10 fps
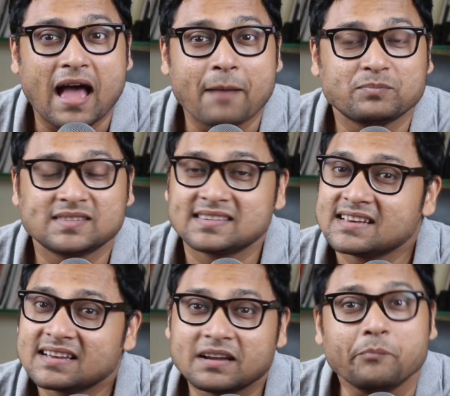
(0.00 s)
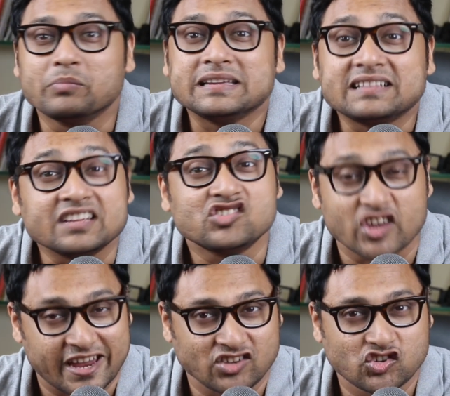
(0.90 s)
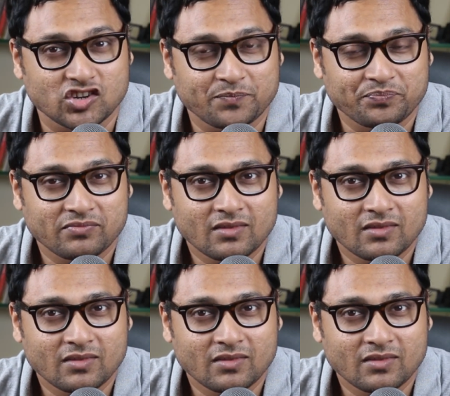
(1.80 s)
maps completely change.